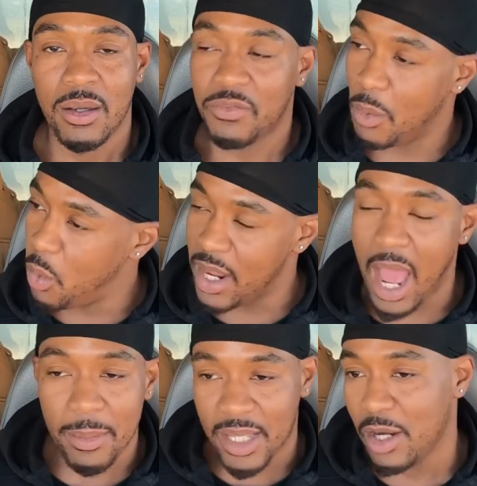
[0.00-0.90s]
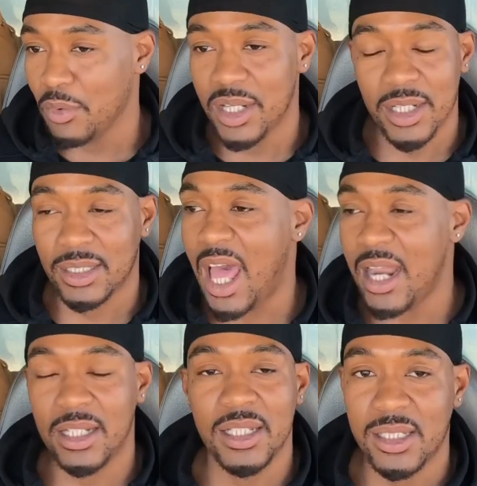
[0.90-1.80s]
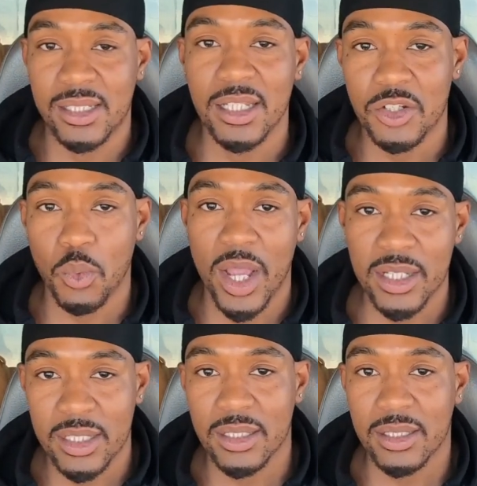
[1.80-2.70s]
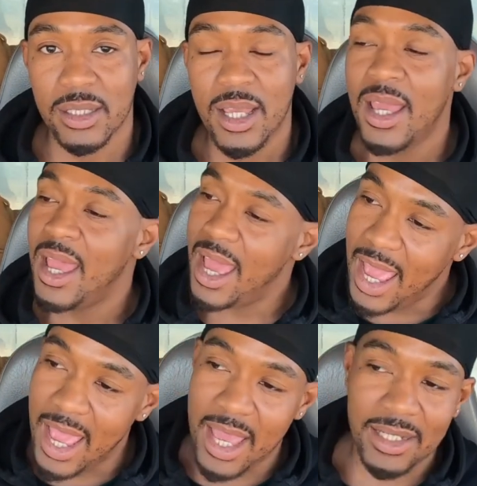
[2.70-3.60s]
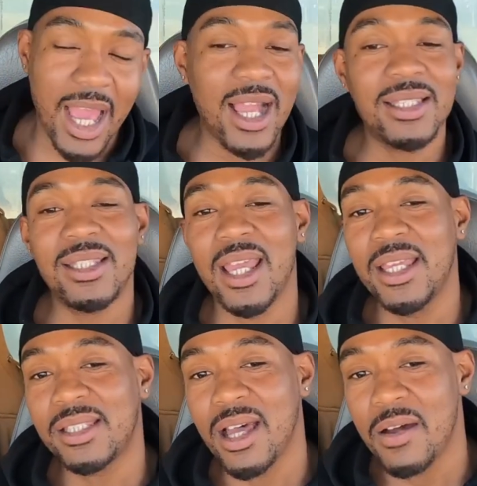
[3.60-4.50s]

From what I'm hearing in a lot of these situations. And like I said, it's